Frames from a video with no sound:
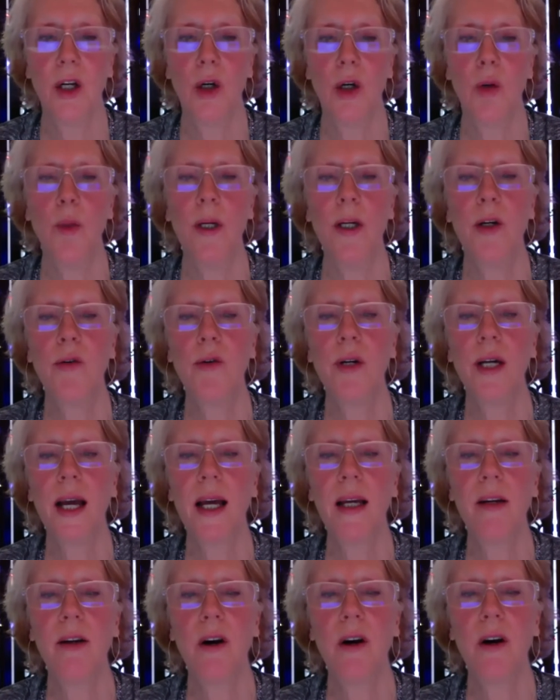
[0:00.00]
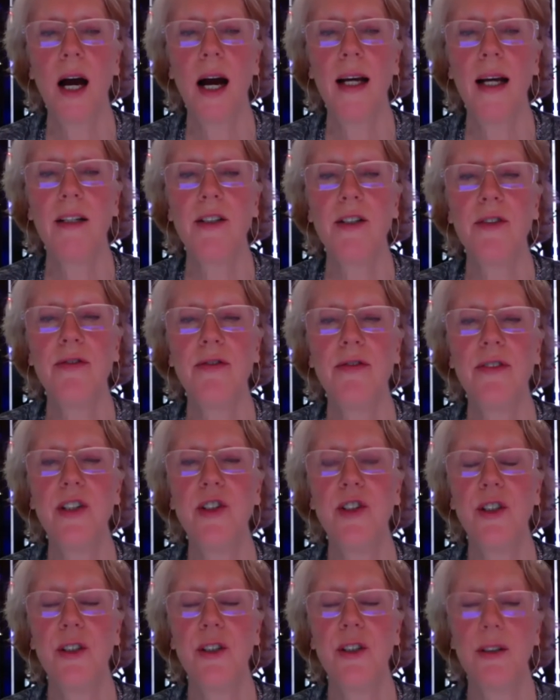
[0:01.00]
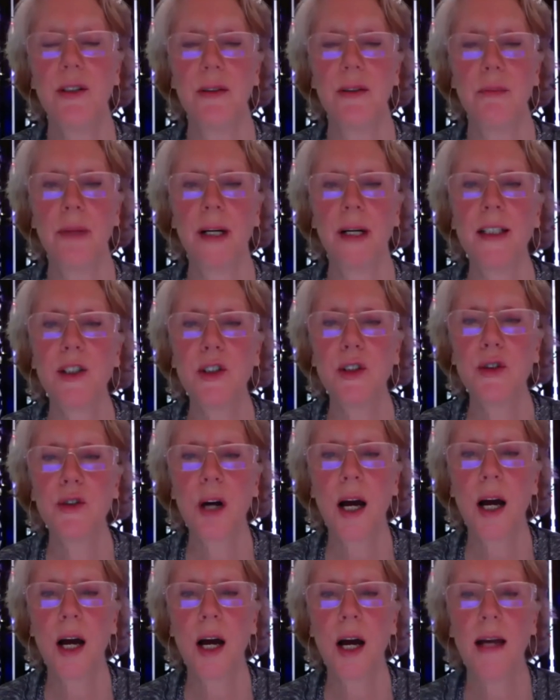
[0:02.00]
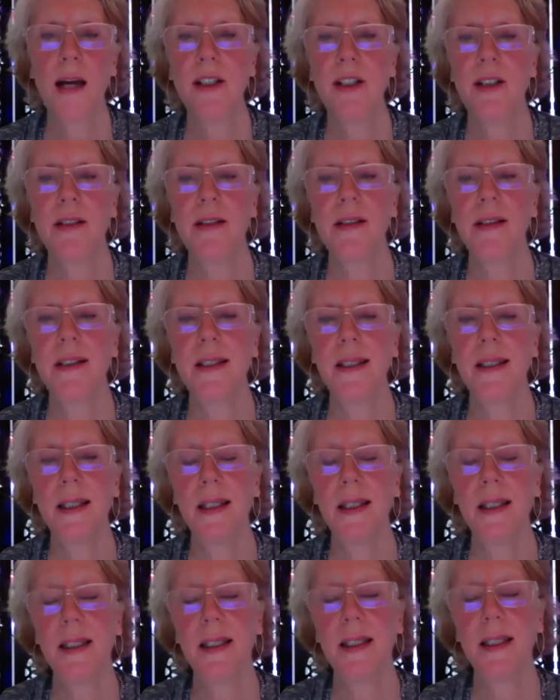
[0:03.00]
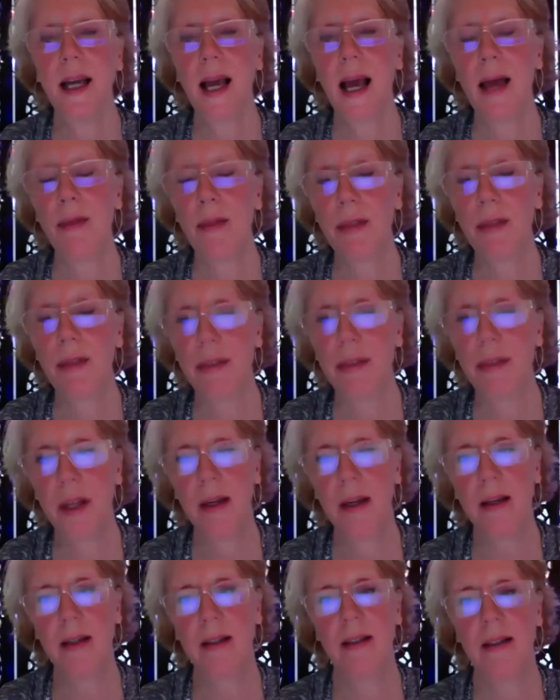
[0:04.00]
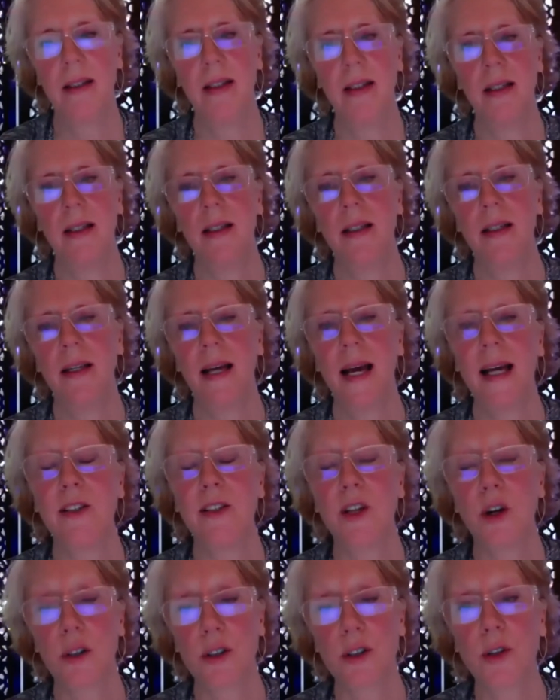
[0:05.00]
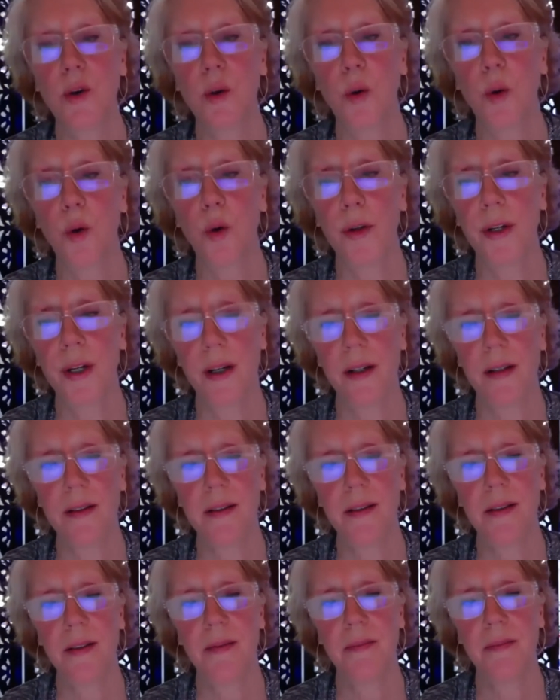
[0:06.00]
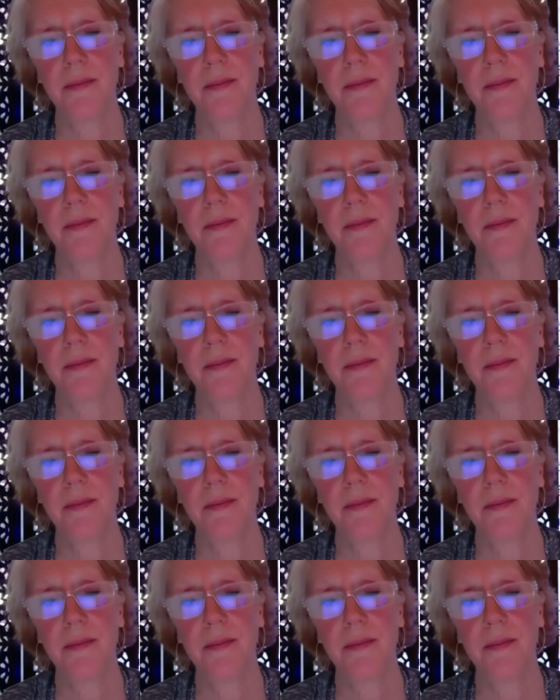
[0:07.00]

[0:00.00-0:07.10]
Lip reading: We create our highest vision by striving to see and think as our soul does.